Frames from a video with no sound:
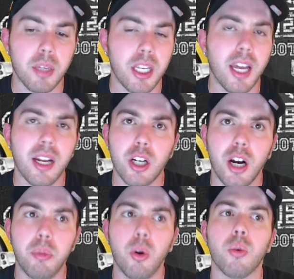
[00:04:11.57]
He had a
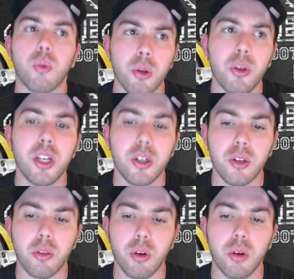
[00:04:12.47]
couple of really good
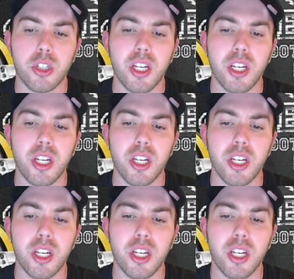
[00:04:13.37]
throws.